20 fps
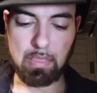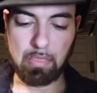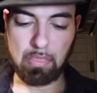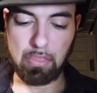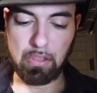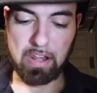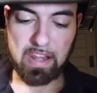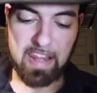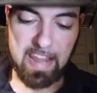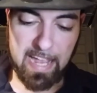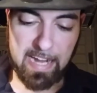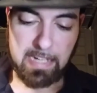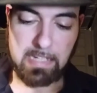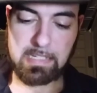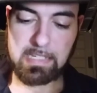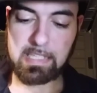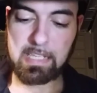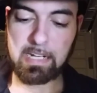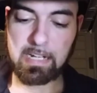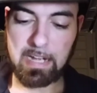The
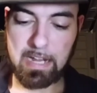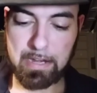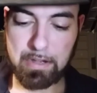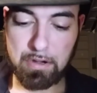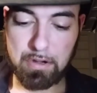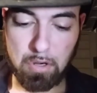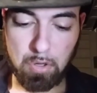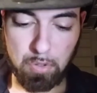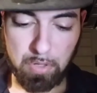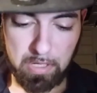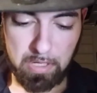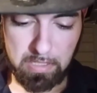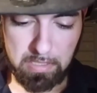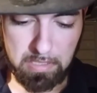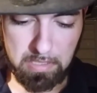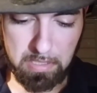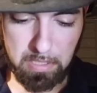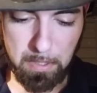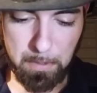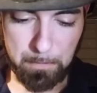next thing I
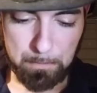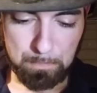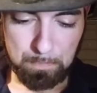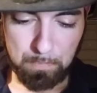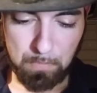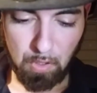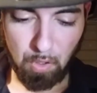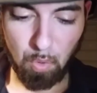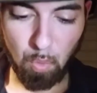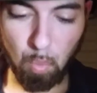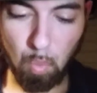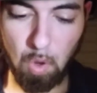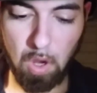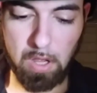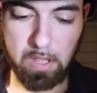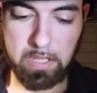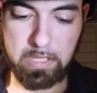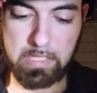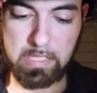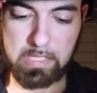noticed
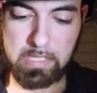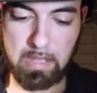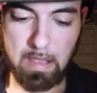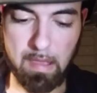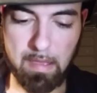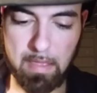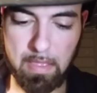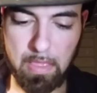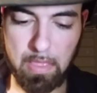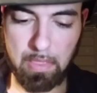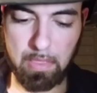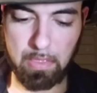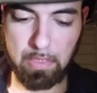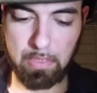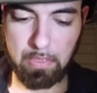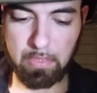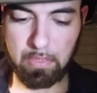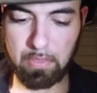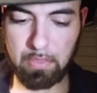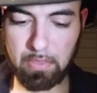was
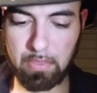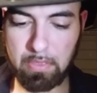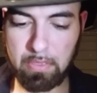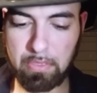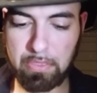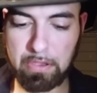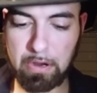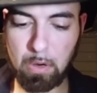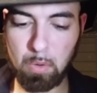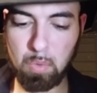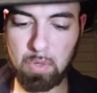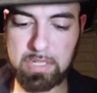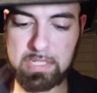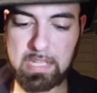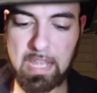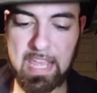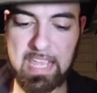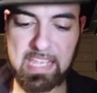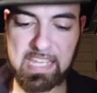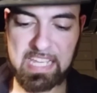there
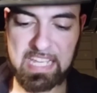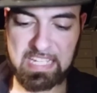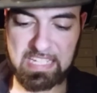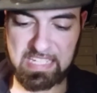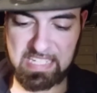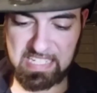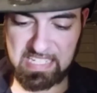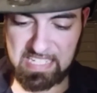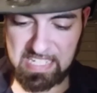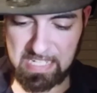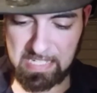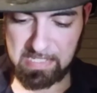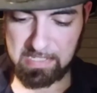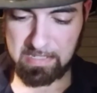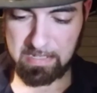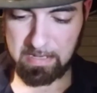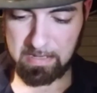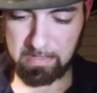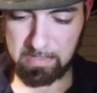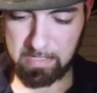was a
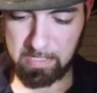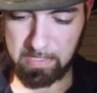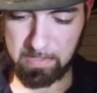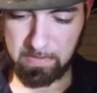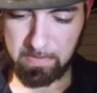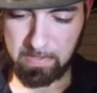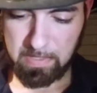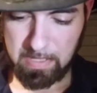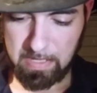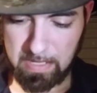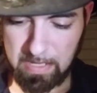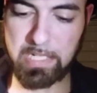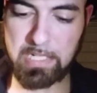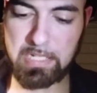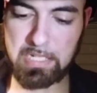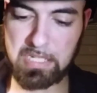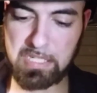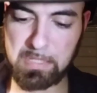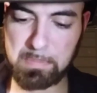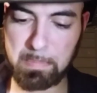consistent
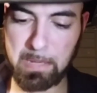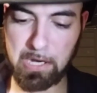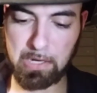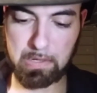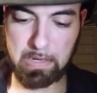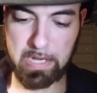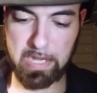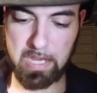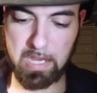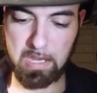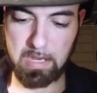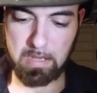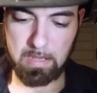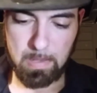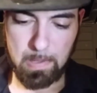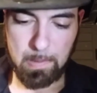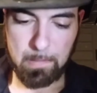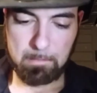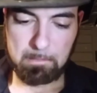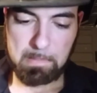disparity
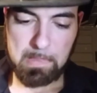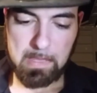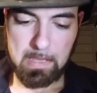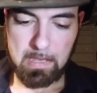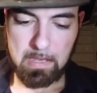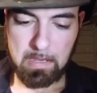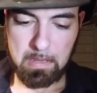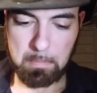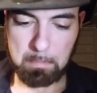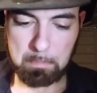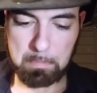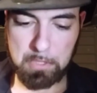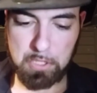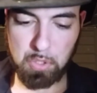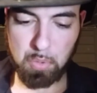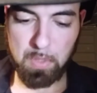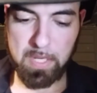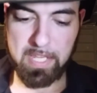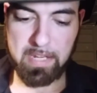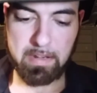
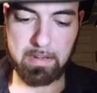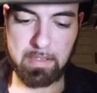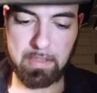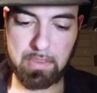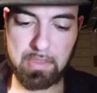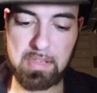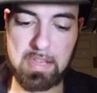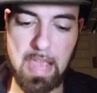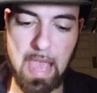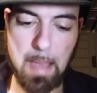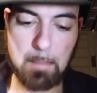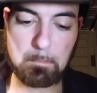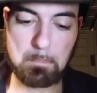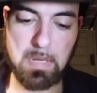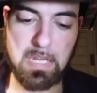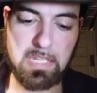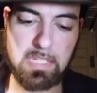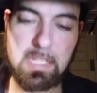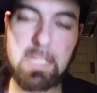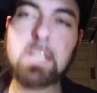between the
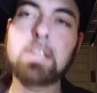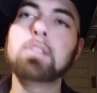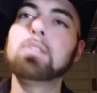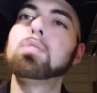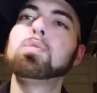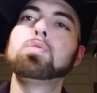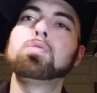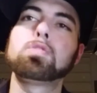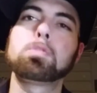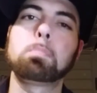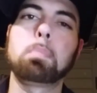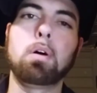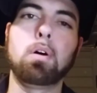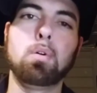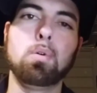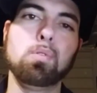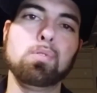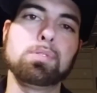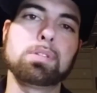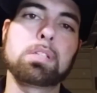NBC News
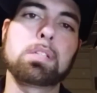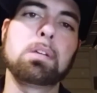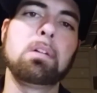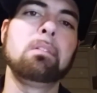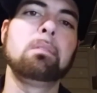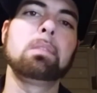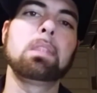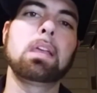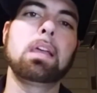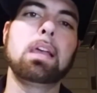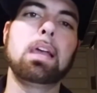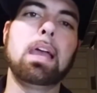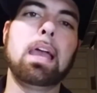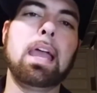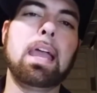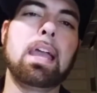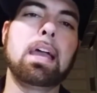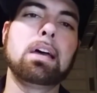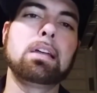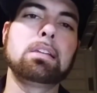polls
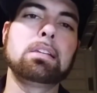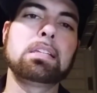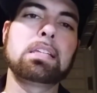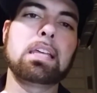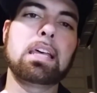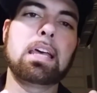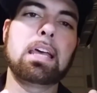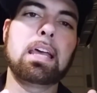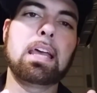and